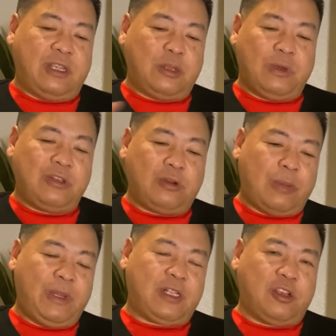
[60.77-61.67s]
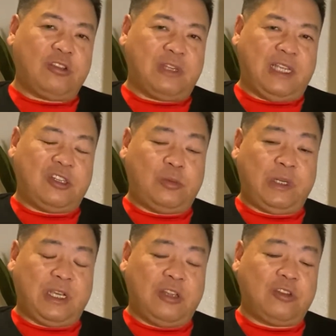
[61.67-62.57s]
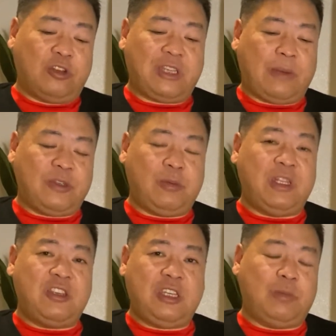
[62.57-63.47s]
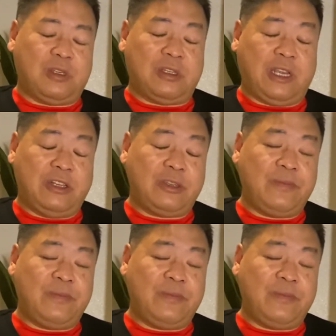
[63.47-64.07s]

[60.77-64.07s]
And the reason why I picked those nights is because those happened to be the cheapest nights.